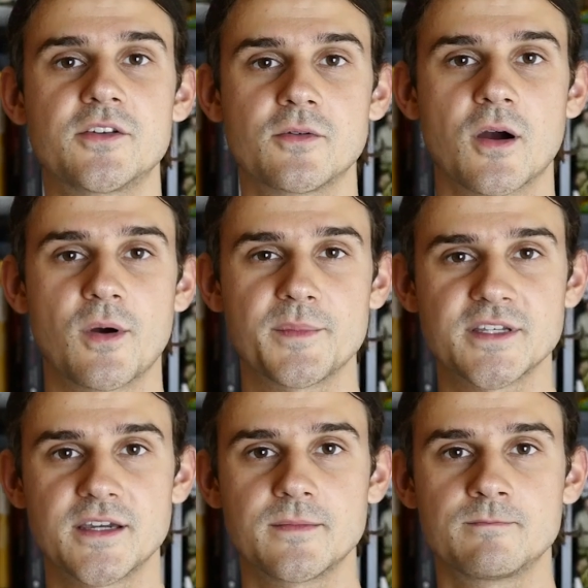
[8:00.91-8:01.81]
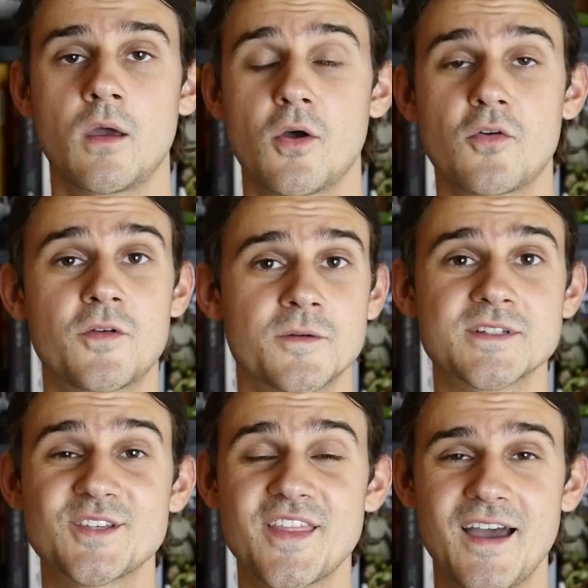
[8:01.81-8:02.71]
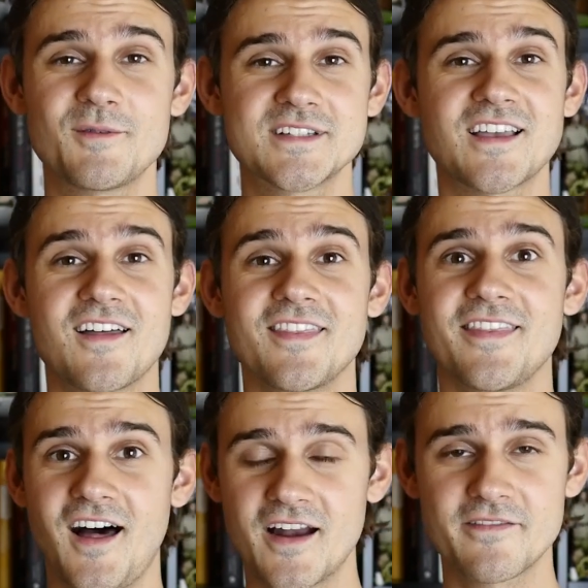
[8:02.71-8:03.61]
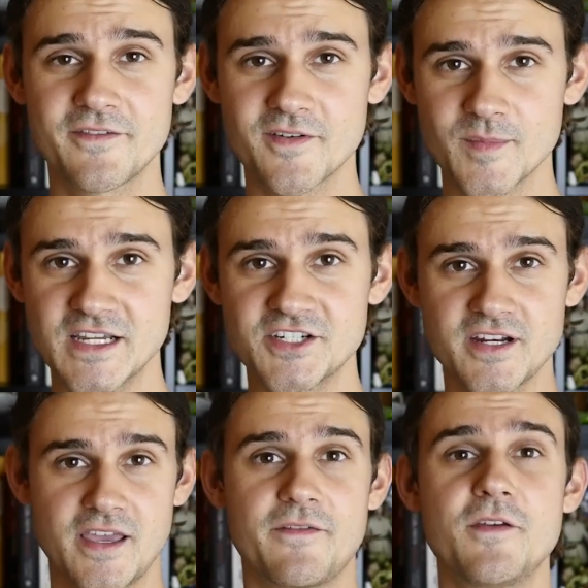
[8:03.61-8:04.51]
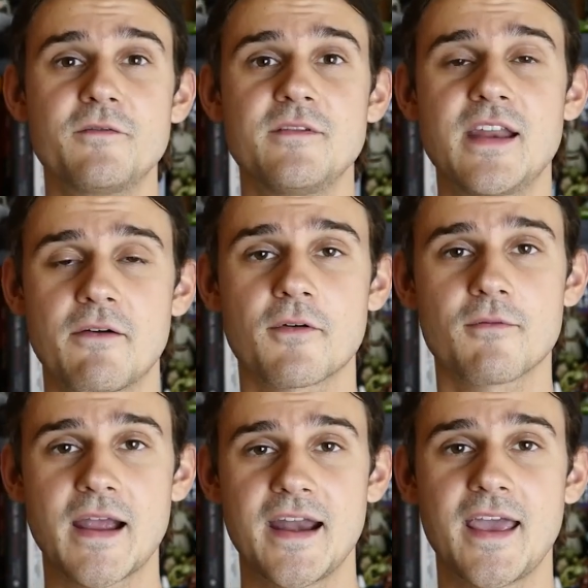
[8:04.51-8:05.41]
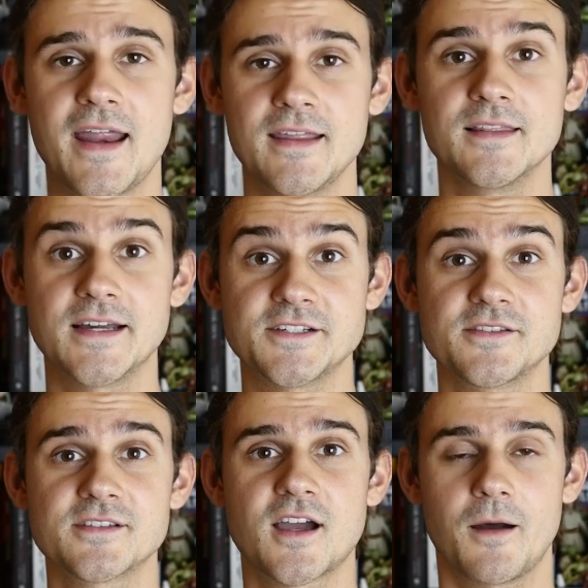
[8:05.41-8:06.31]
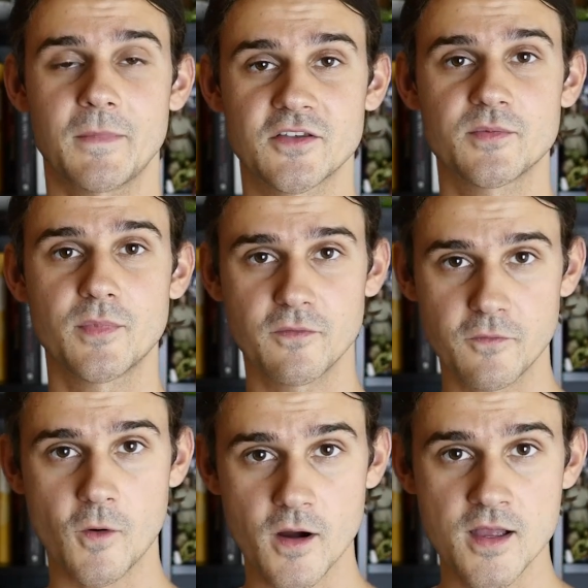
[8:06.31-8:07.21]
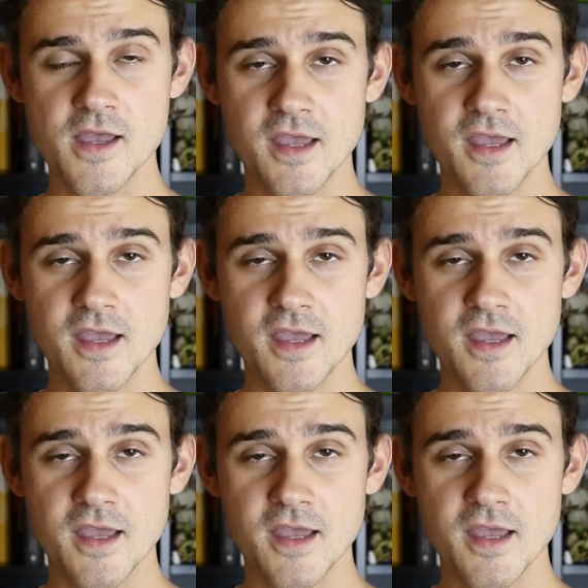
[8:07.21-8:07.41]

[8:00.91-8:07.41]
to our website. So that was a lot of information if you've never read any Legends comics before.